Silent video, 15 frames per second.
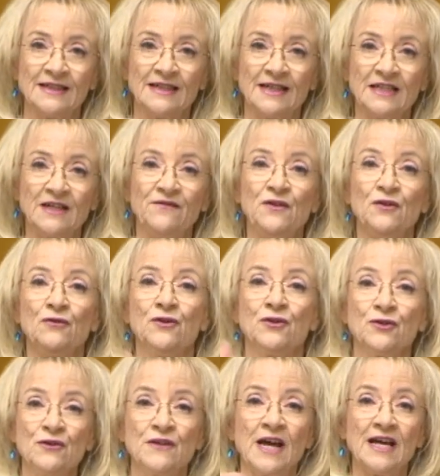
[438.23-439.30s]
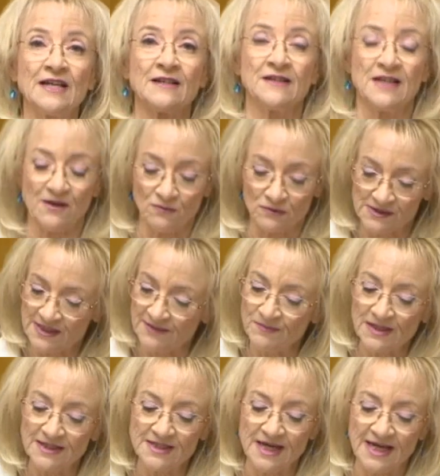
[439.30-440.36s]
And if you do that, they will
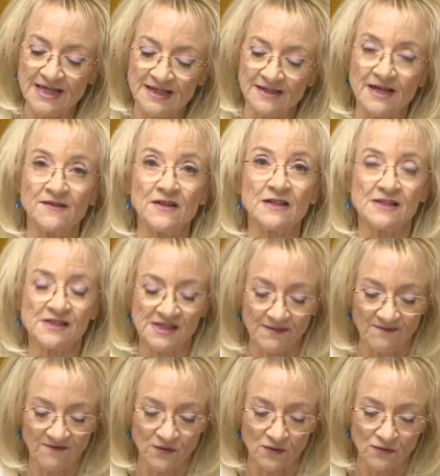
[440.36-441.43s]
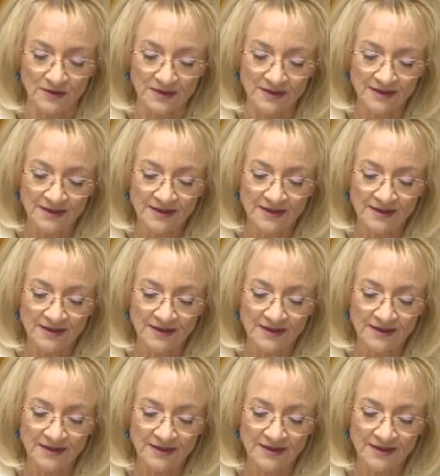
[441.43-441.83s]
simply take another step forward.